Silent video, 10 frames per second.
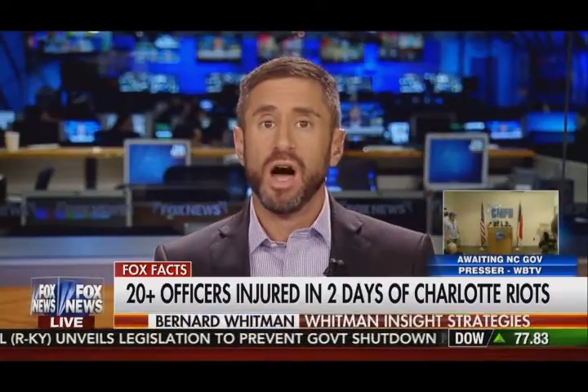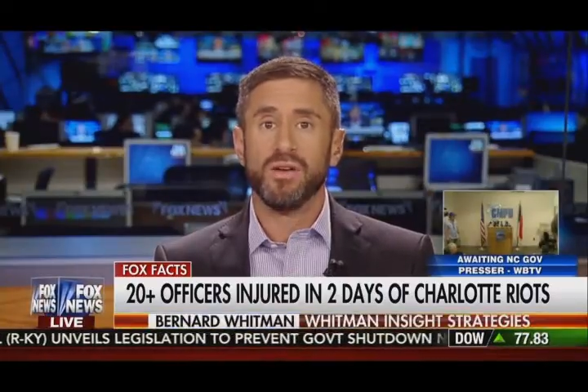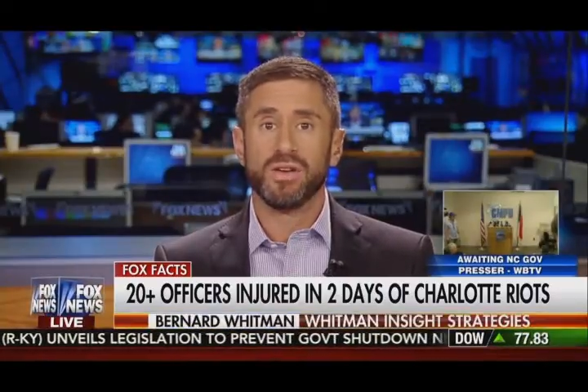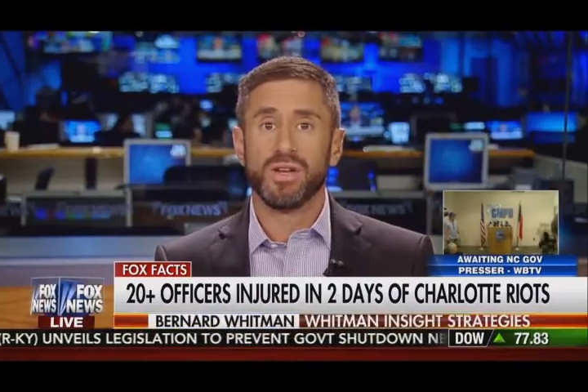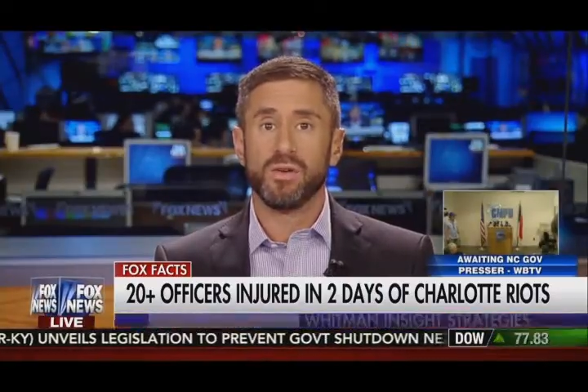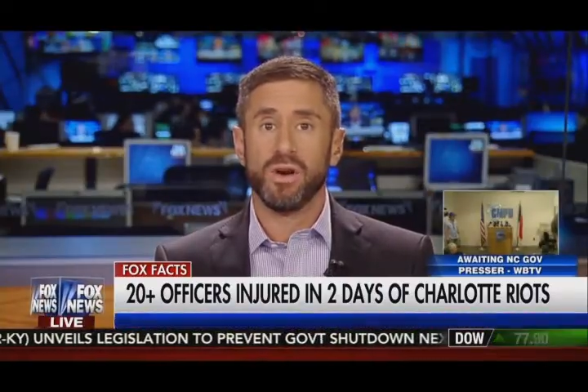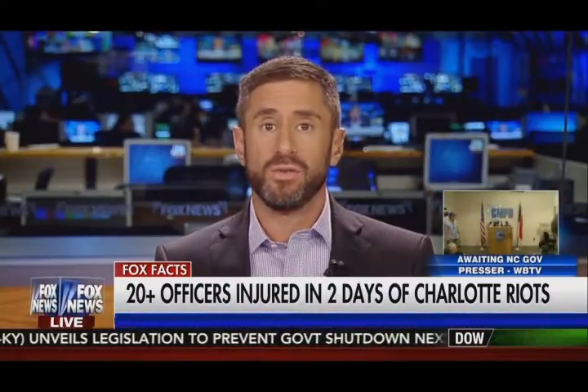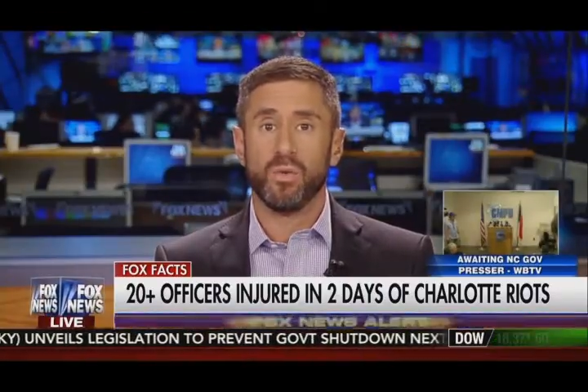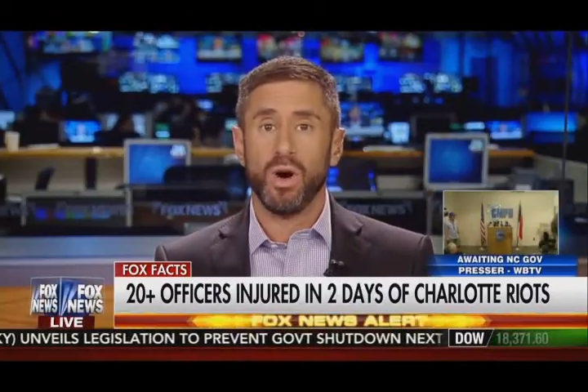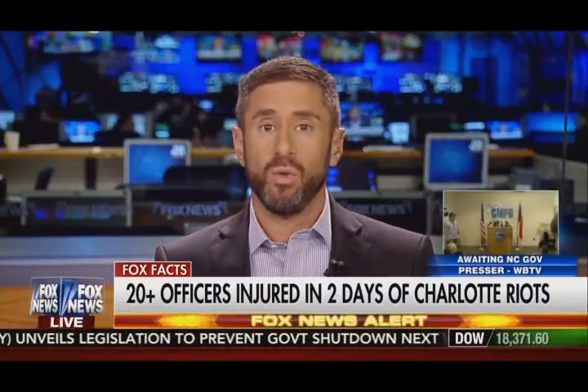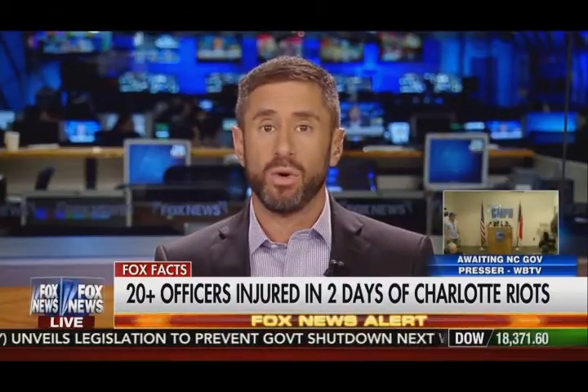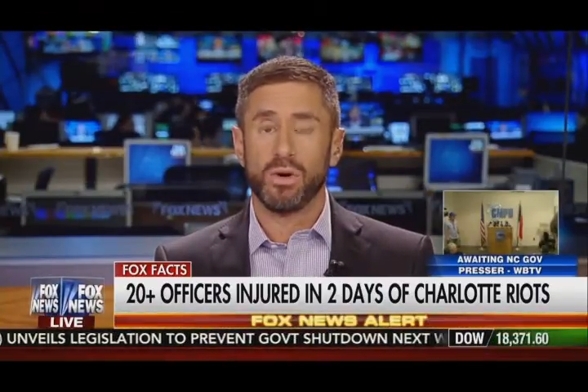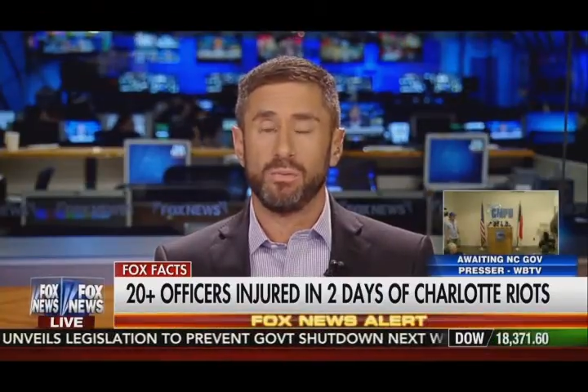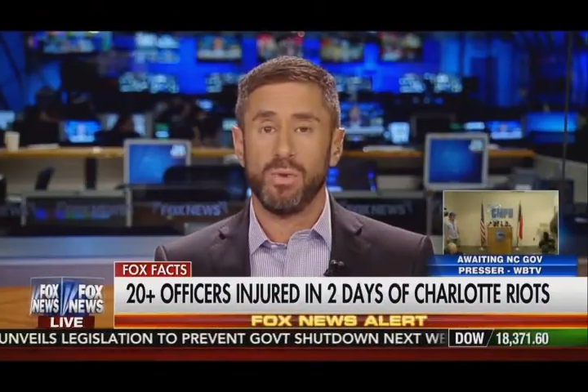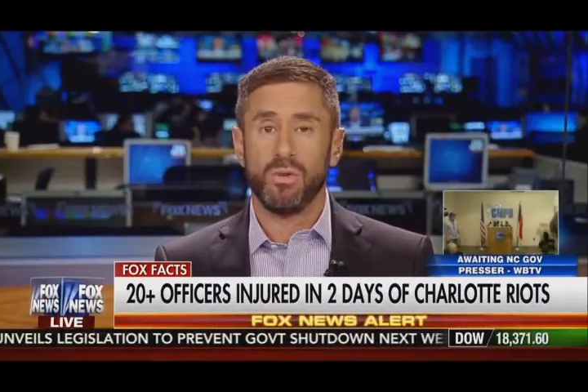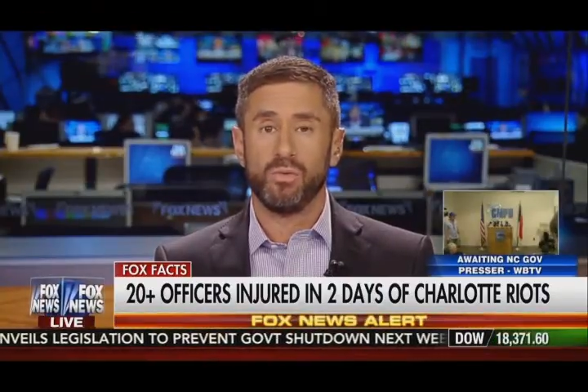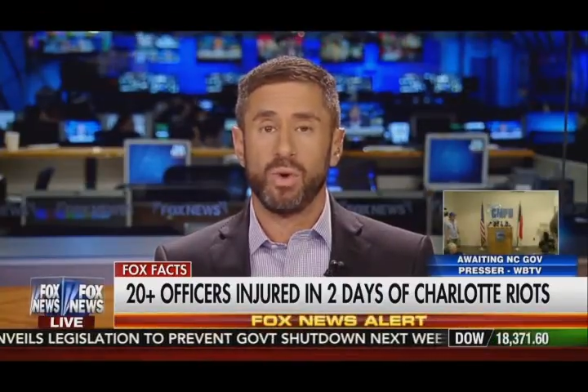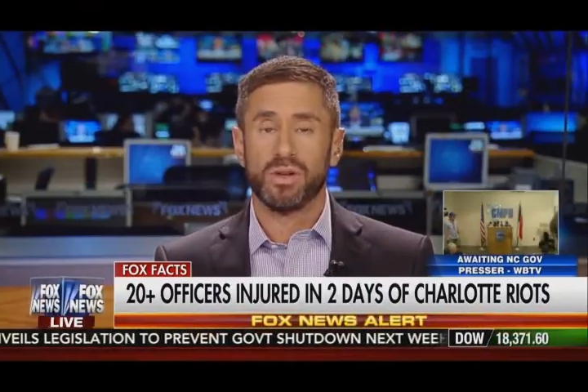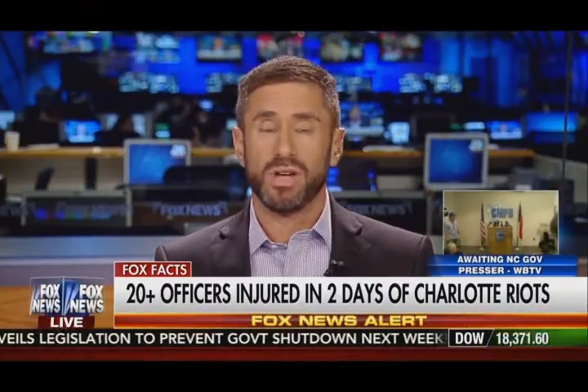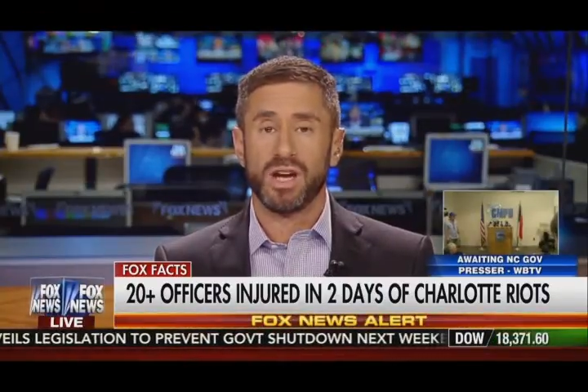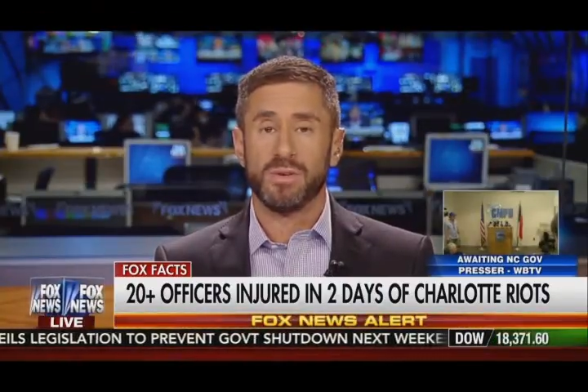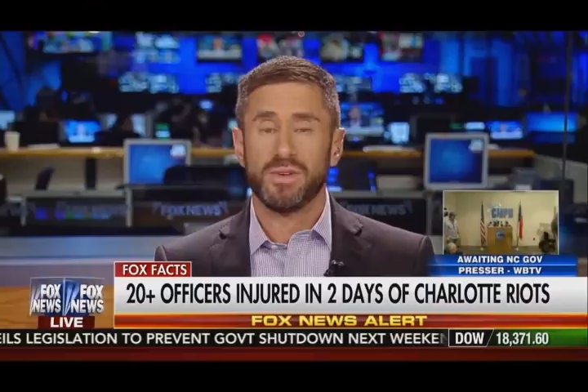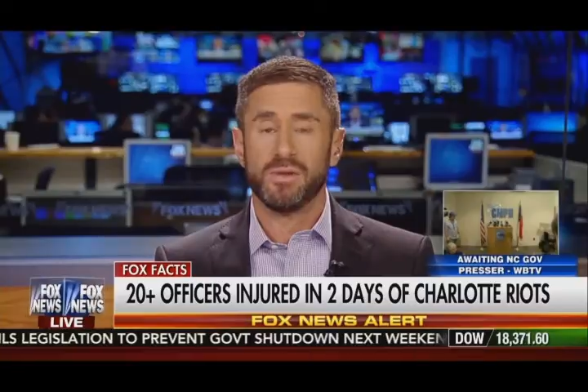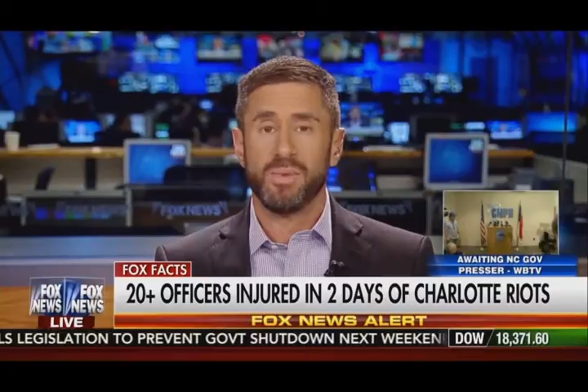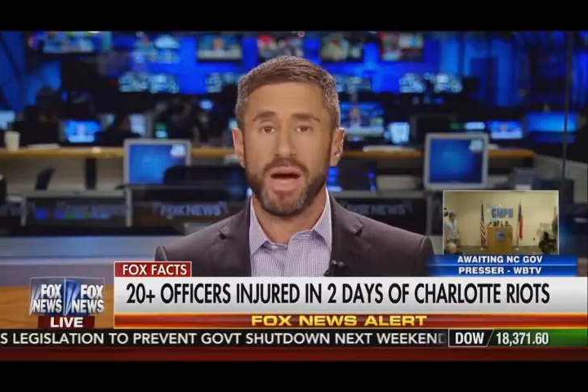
of a well-documented